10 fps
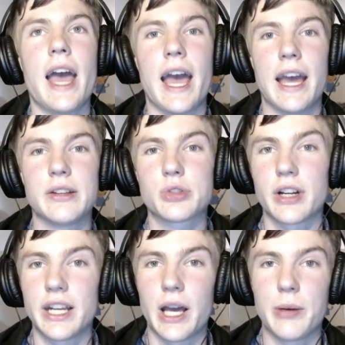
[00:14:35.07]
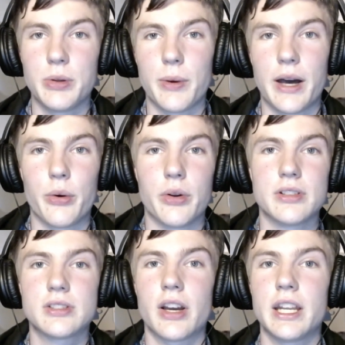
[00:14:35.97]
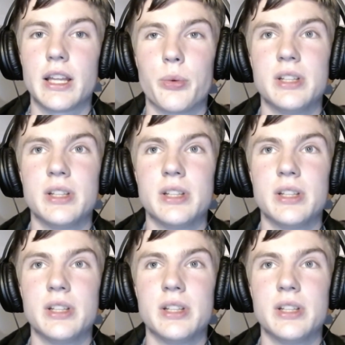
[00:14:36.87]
and try and help you out on deciding